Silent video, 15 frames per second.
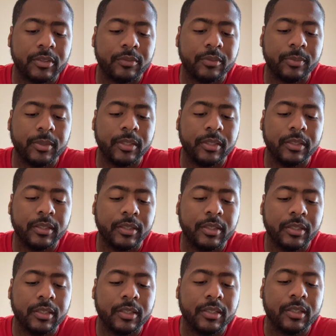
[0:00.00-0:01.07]
MVP
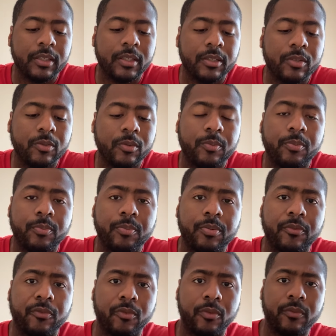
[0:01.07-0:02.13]
and do
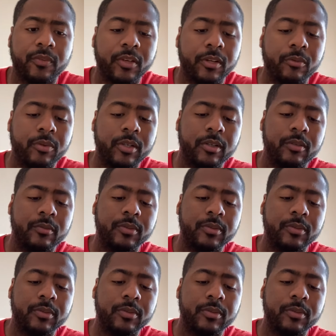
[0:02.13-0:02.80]
perform very well.